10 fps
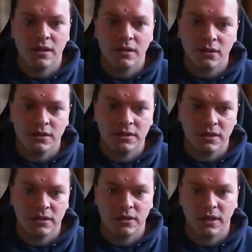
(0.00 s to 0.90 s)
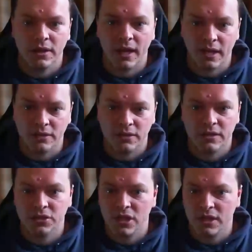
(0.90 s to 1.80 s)
you can see that the age
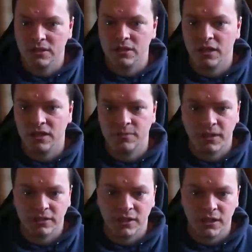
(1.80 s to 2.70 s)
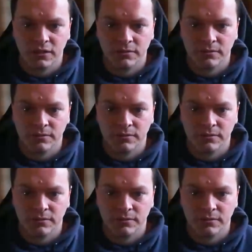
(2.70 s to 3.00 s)
has changed unexpectedly.